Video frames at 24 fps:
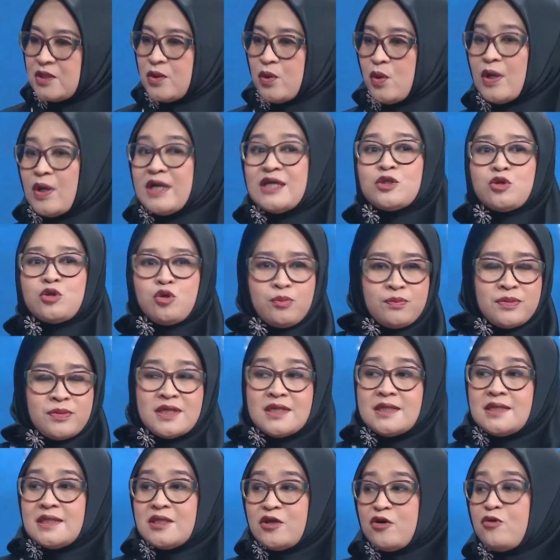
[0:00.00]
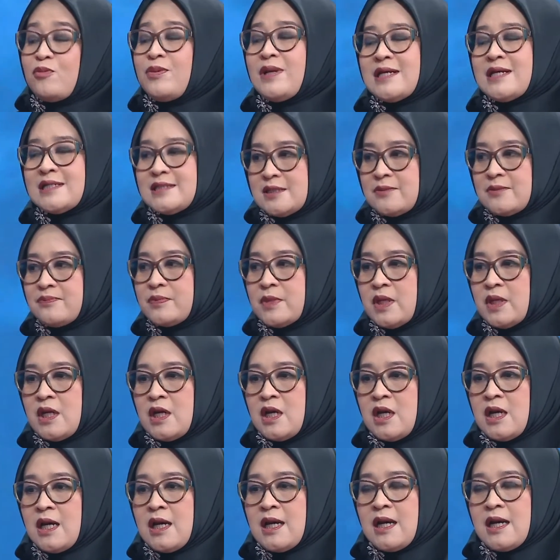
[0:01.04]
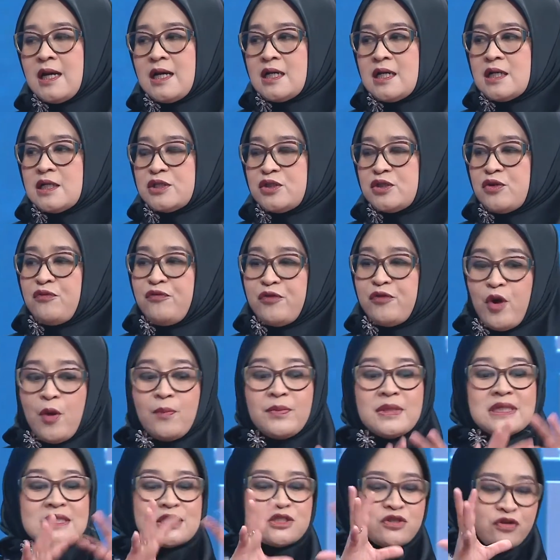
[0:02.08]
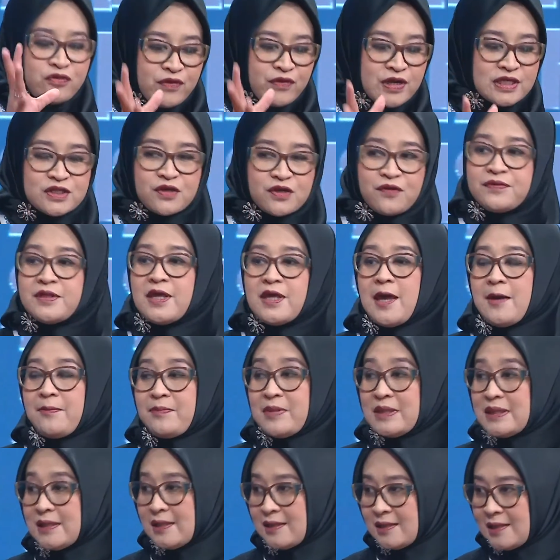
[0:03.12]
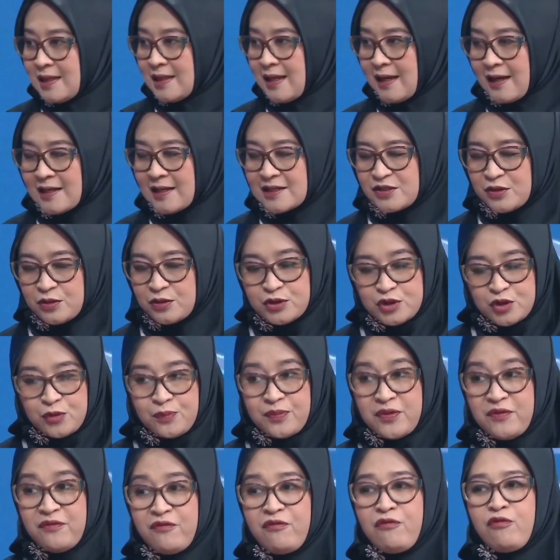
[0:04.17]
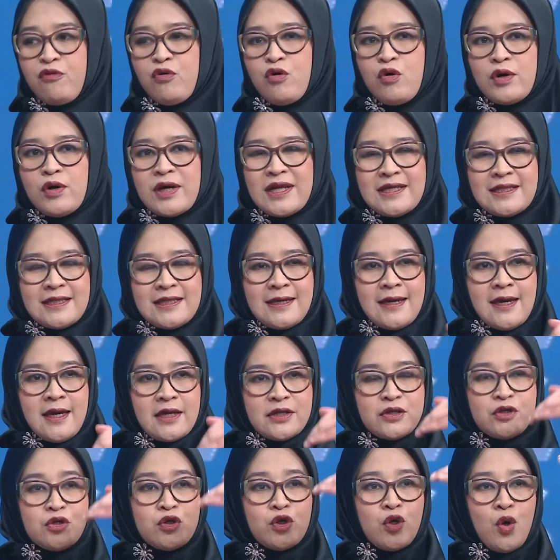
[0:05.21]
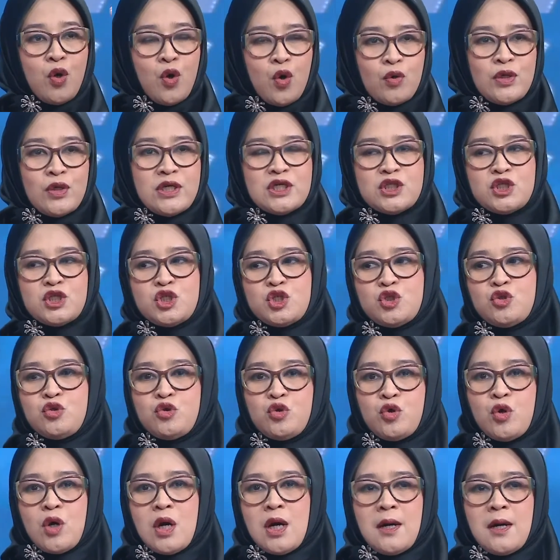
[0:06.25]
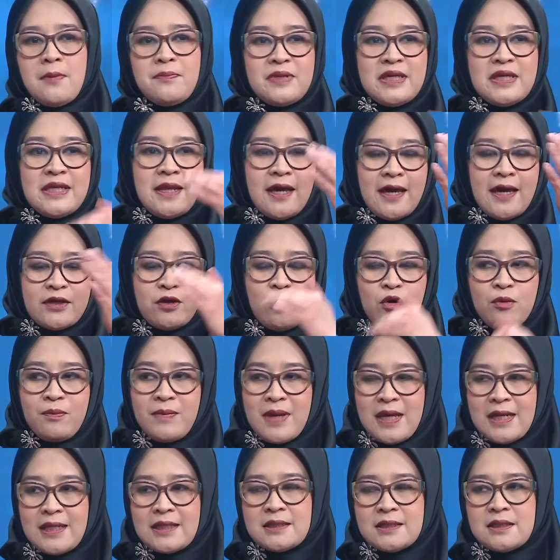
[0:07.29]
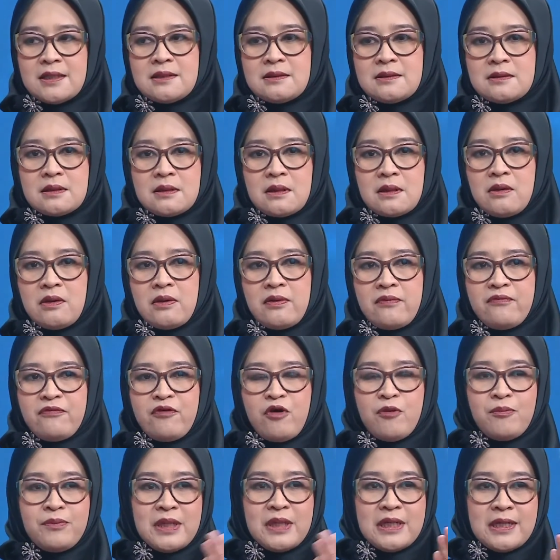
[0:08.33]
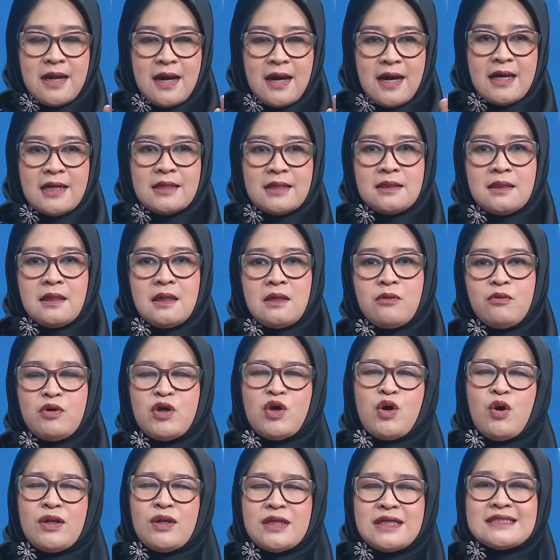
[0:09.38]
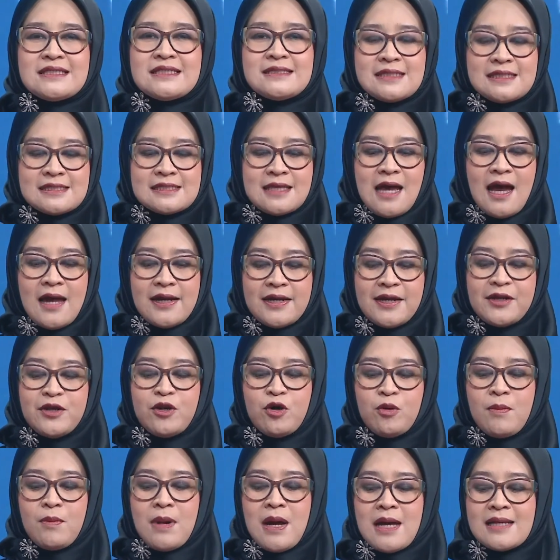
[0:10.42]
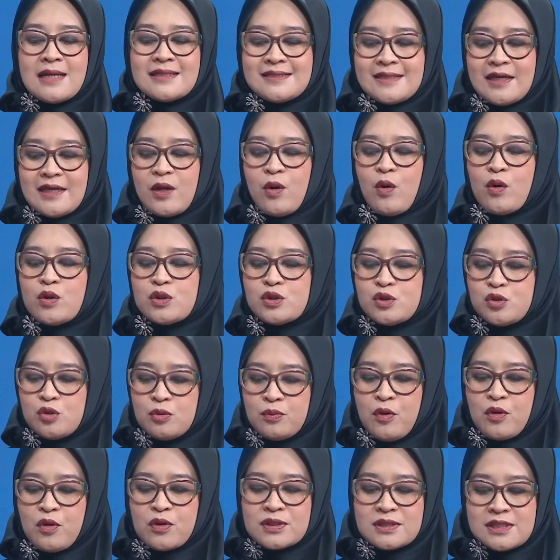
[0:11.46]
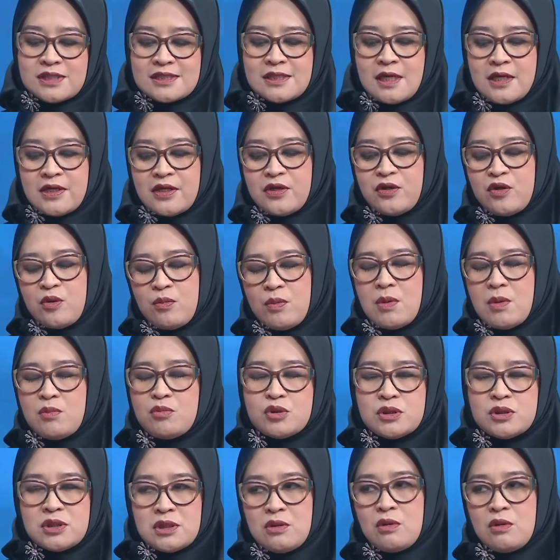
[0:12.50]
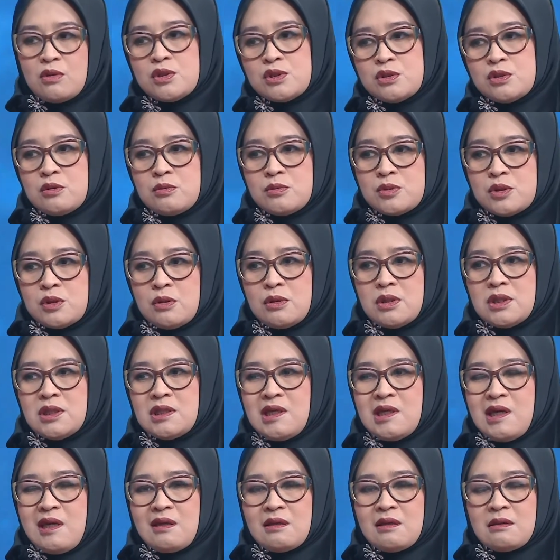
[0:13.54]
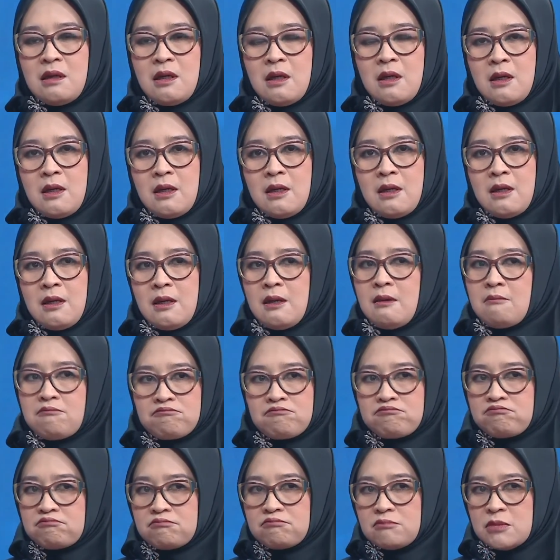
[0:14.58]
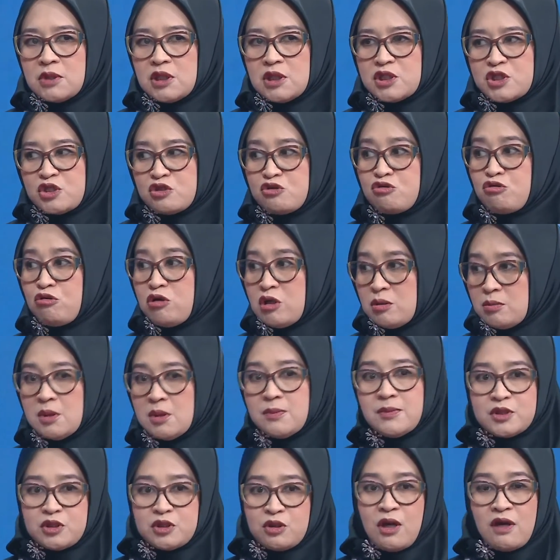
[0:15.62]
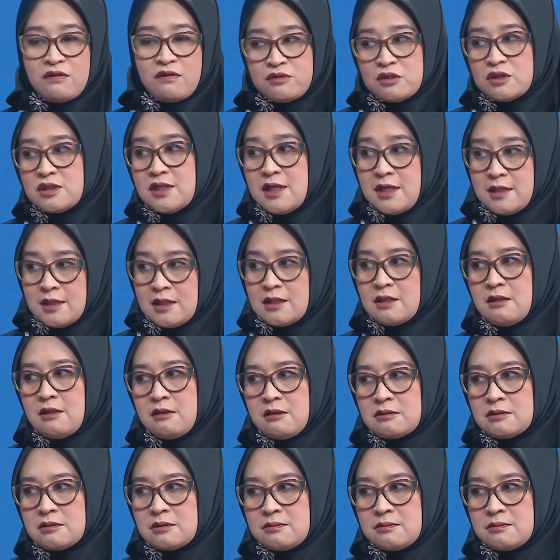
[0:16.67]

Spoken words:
No. It could be neoplasm. So from the surface of the epithel, like I told you before, it can grow into benign or malignant. From benign, we call it cyst adenoma serosum or cyst adenoma mucinosum. So it can, it's a normal, but you have to take it out.